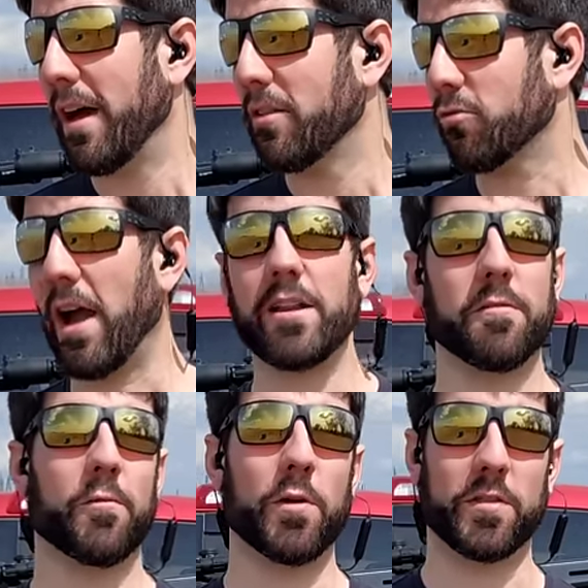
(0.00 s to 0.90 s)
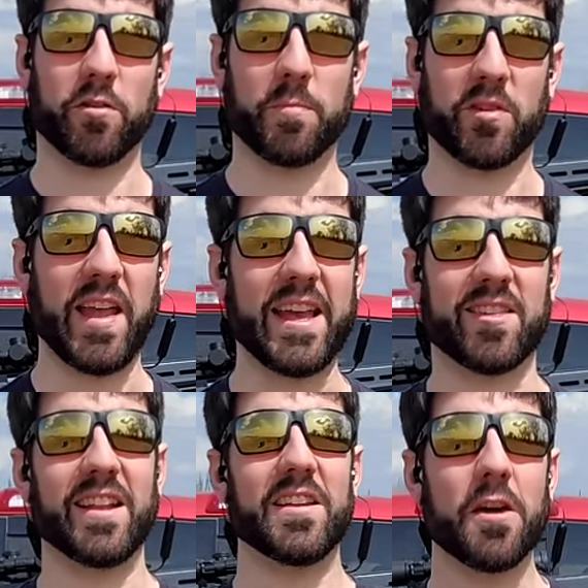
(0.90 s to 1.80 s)
try to avoid those mistakes.
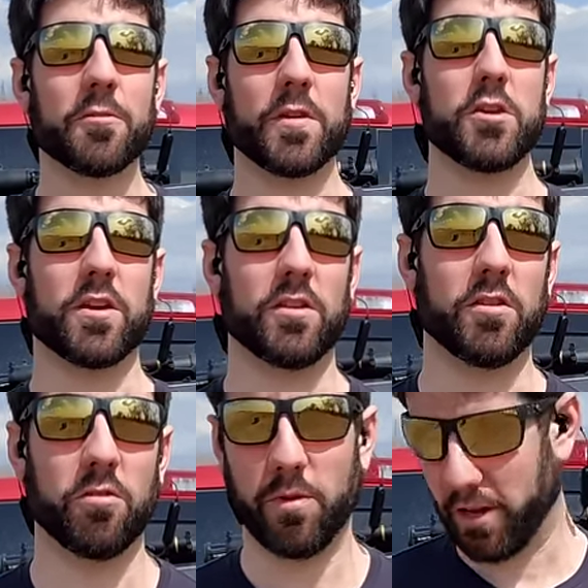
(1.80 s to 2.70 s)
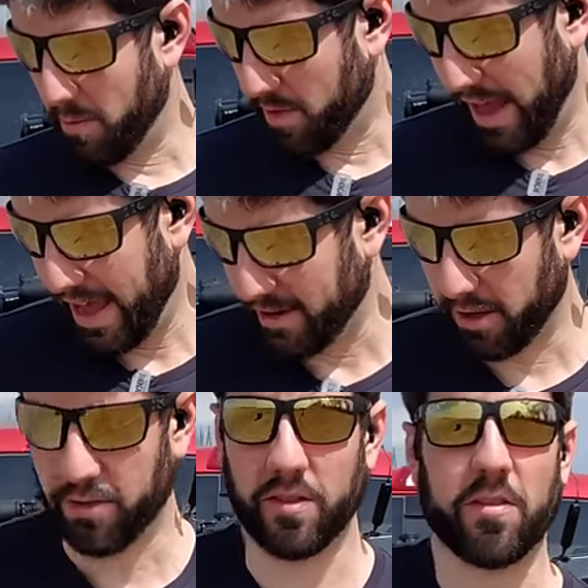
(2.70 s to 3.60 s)
And another thing you can do when it comes to
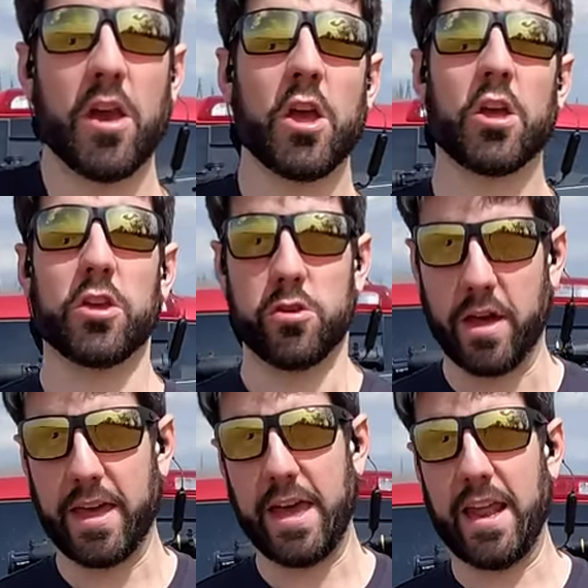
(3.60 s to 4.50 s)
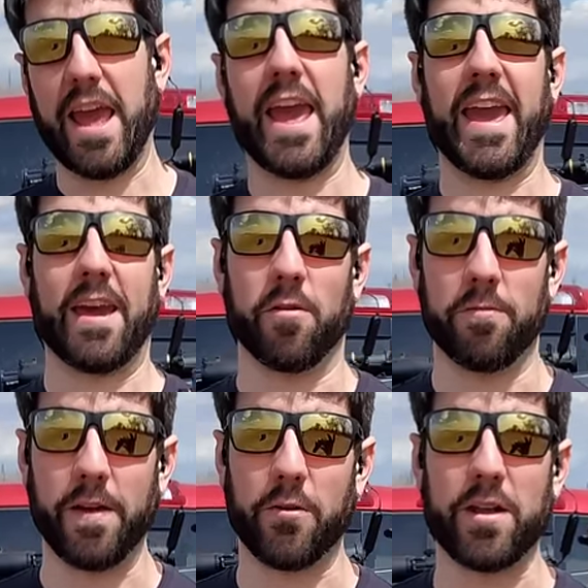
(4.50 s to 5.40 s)
handguns is you can get a
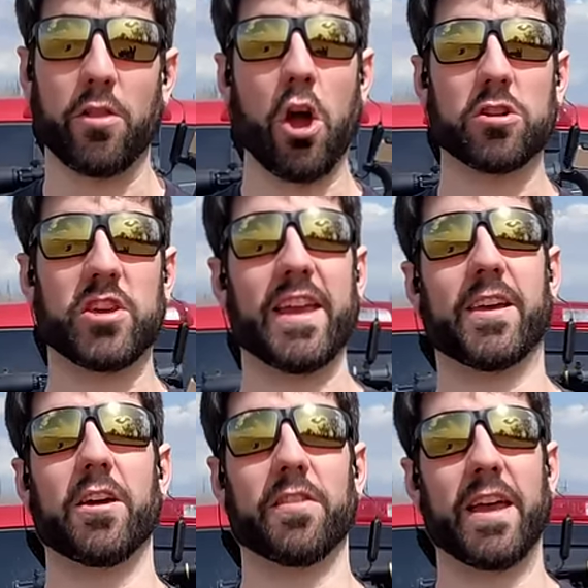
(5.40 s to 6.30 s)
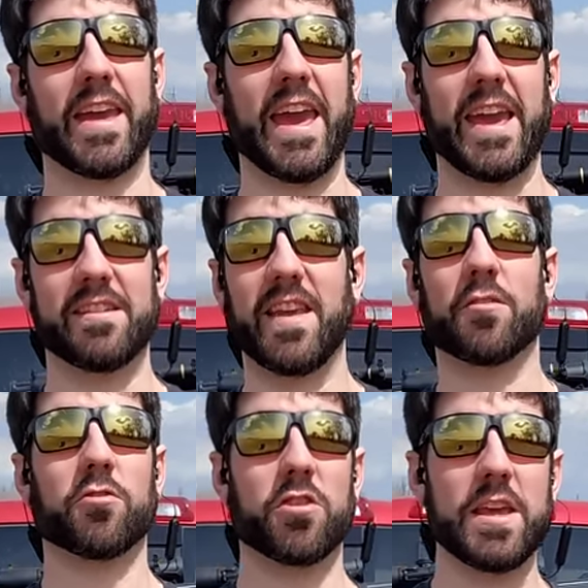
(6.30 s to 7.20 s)
very large handgun, like a
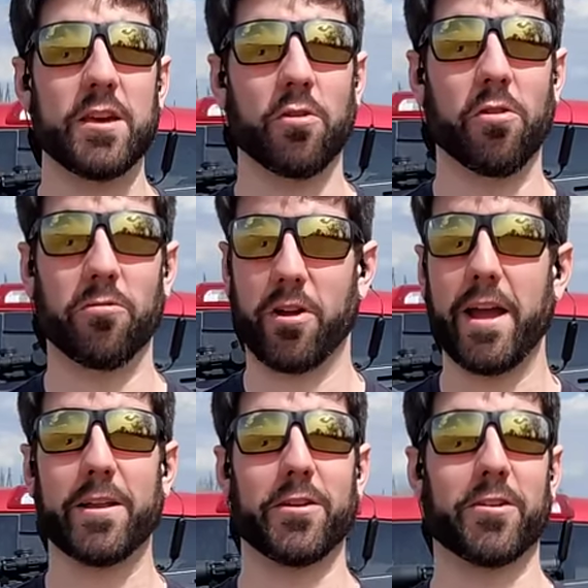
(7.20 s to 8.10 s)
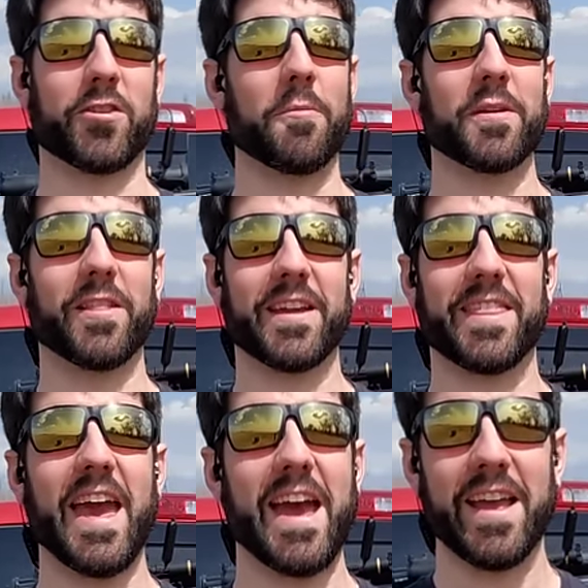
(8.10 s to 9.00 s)
Desert Eagle, right, or something like
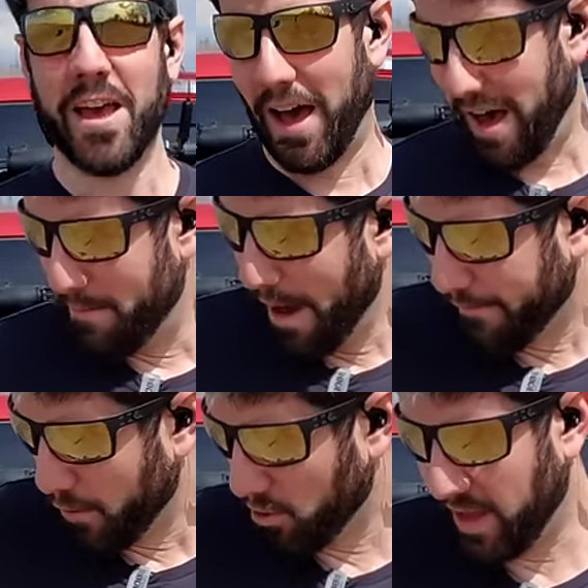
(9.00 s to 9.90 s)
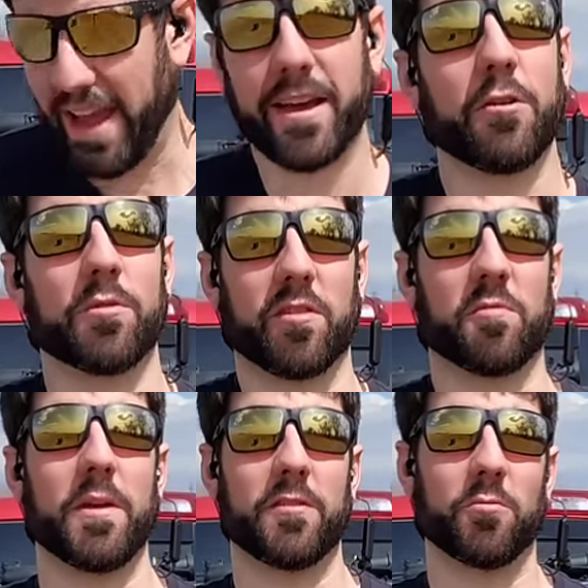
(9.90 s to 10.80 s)
that. Uh, my first handgun was a
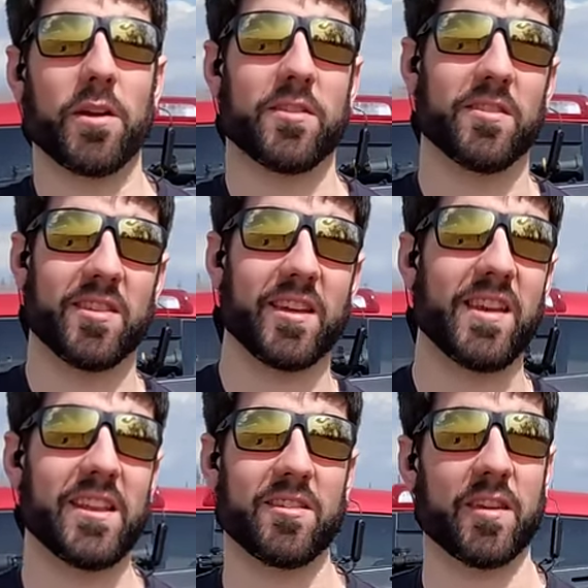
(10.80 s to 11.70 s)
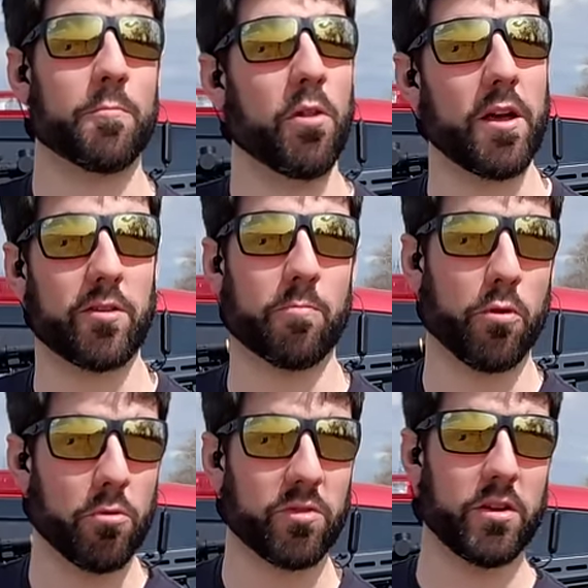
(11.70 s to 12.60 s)
Smith & Wesson 686 Plus
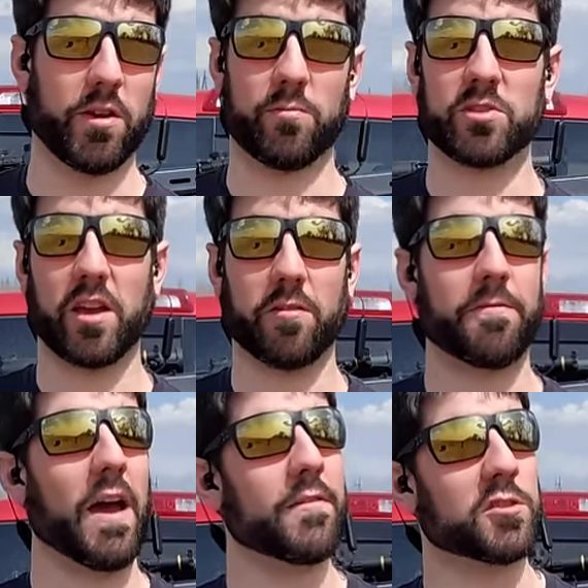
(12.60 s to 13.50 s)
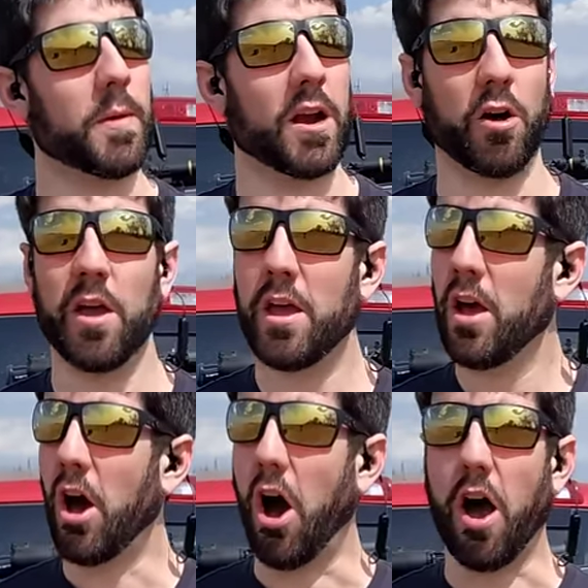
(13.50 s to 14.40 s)
Pro Series, which has a 5-inch barrel.
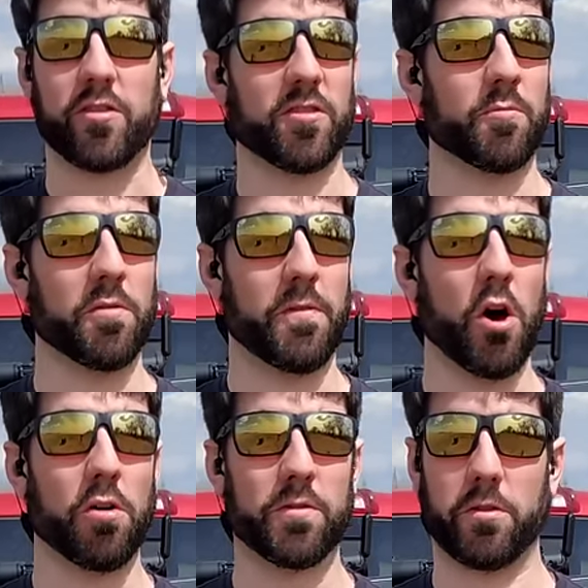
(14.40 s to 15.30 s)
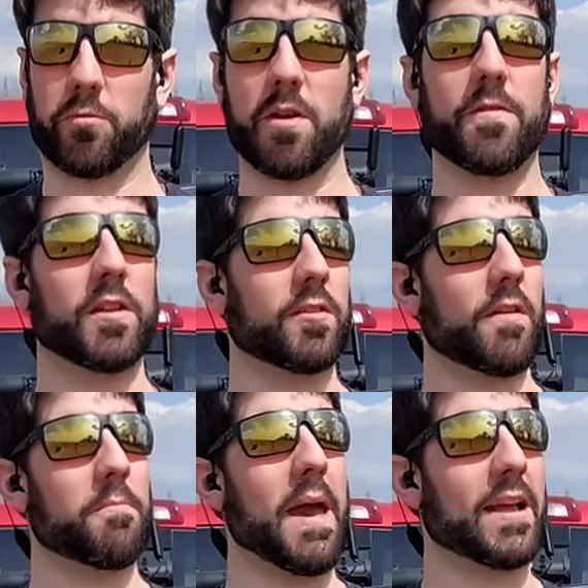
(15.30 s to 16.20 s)
Awesome revolver,
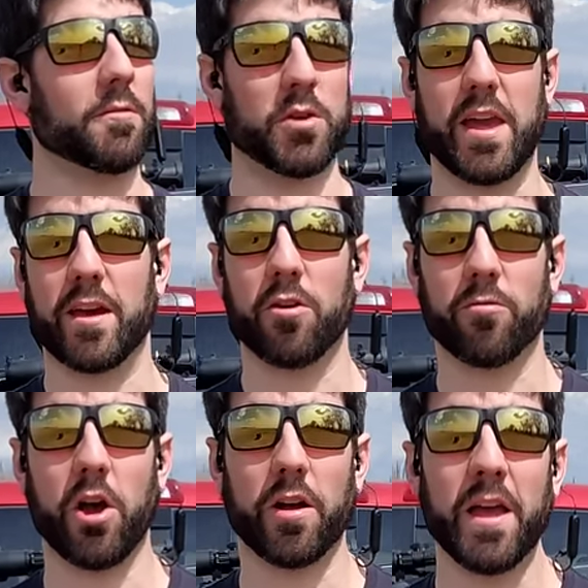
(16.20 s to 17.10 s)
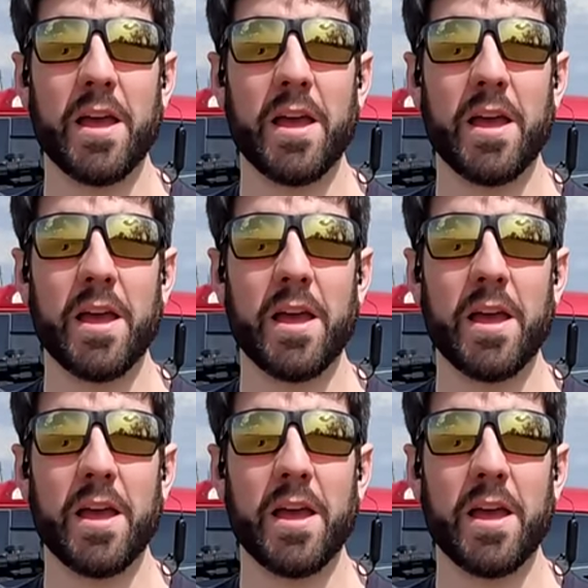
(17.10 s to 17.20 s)
357 Magnum, you can't go wrong.